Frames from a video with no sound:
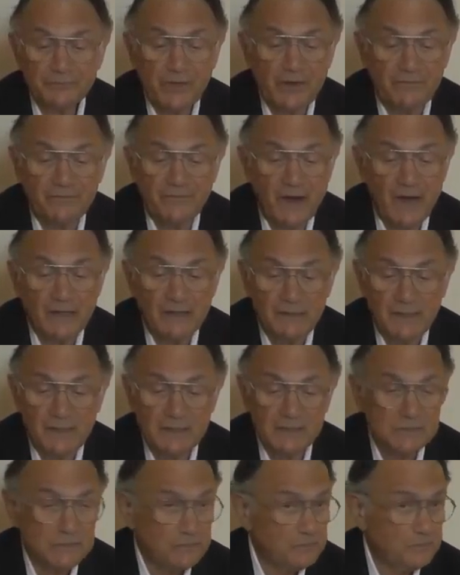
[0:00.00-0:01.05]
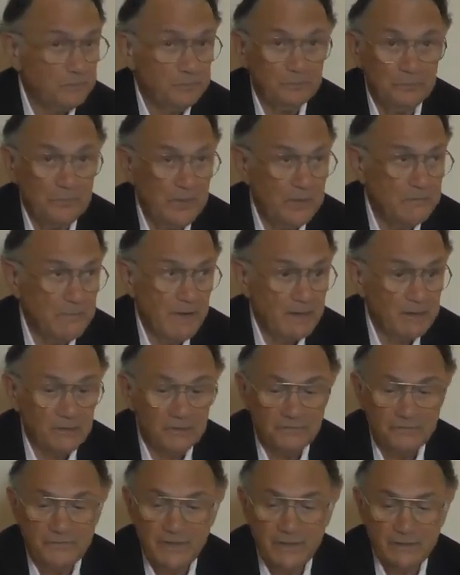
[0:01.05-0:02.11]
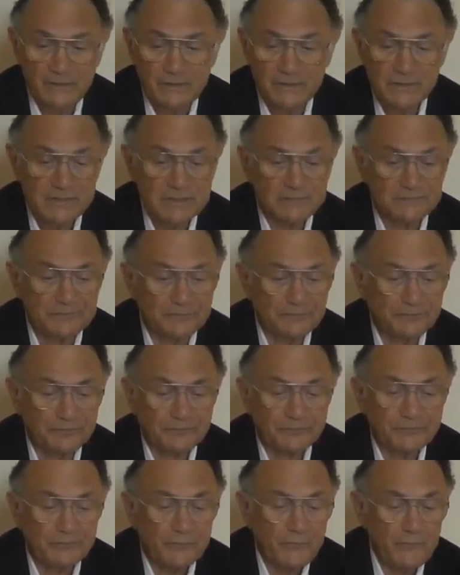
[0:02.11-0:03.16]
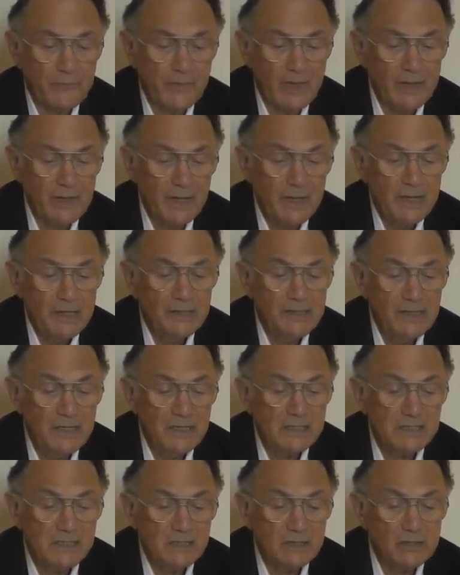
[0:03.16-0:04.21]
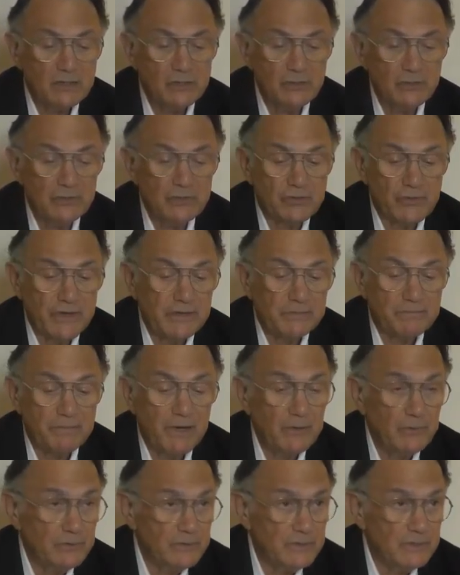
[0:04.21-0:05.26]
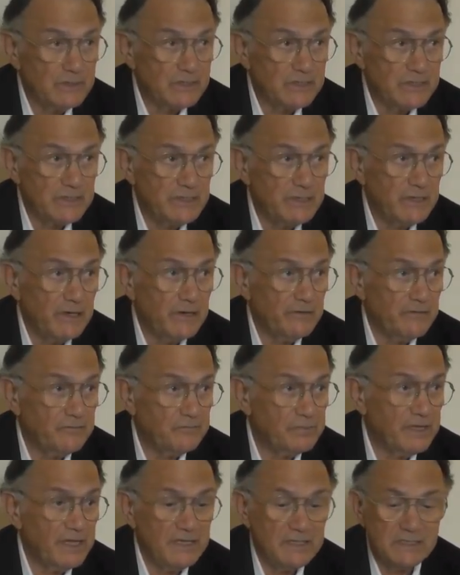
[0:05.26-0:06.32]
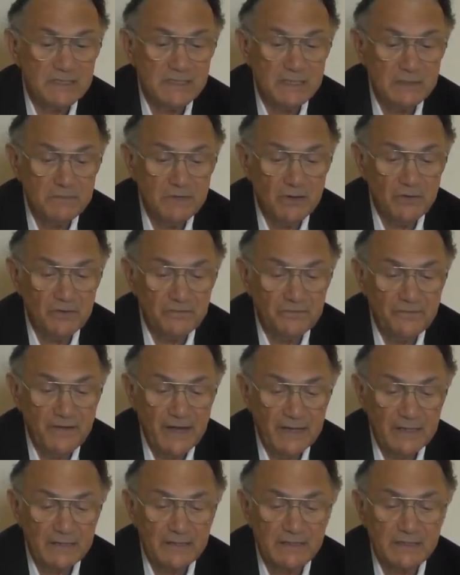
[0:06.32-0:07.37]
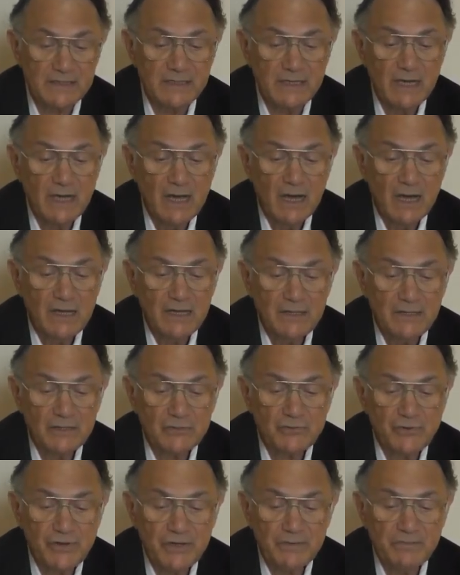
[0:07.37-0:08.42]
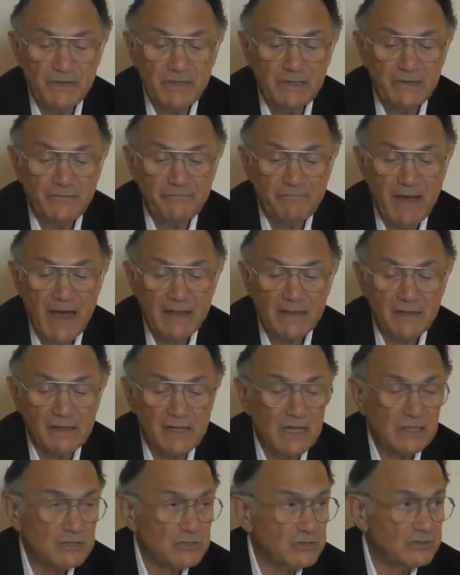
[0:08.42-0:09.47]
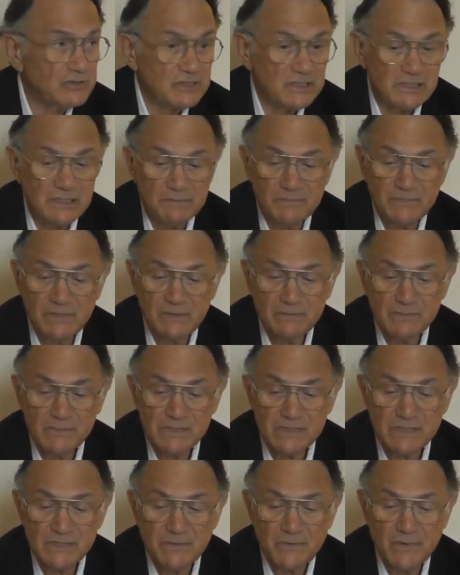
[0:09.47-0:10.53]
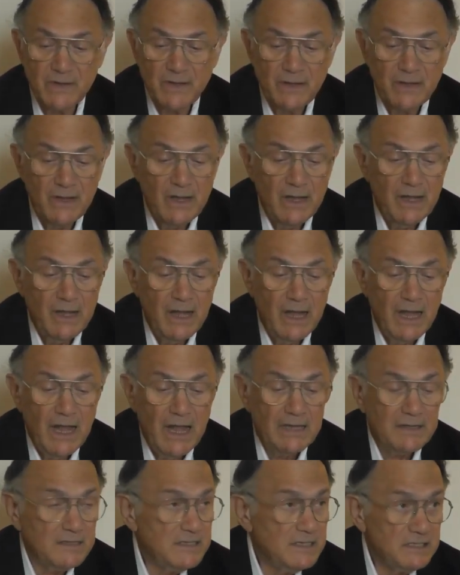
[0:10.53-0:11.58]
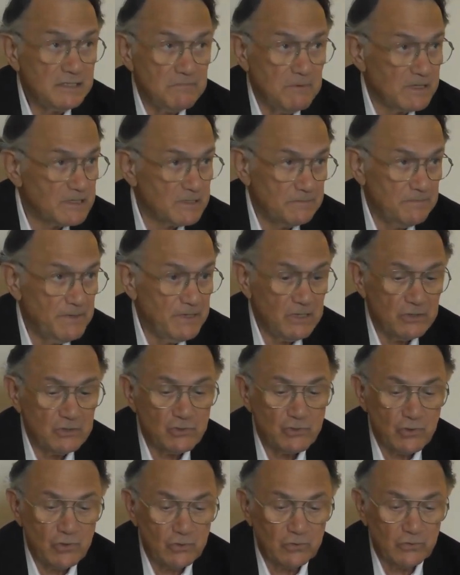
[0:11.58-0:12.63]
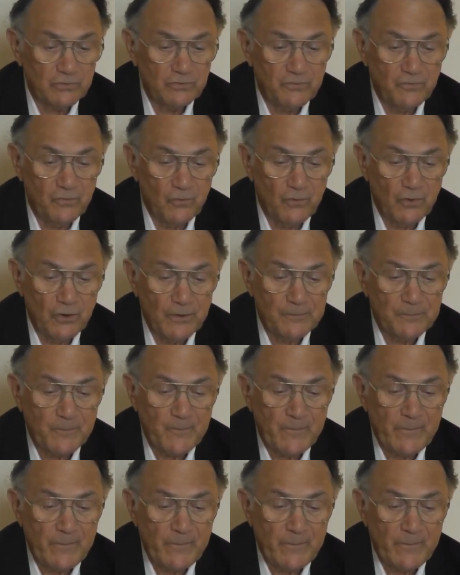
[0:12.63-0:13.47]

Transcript: of findings in medical fields. These include the great potency of placebo effects in the treatment of pathological symptoms, and these must be controlled for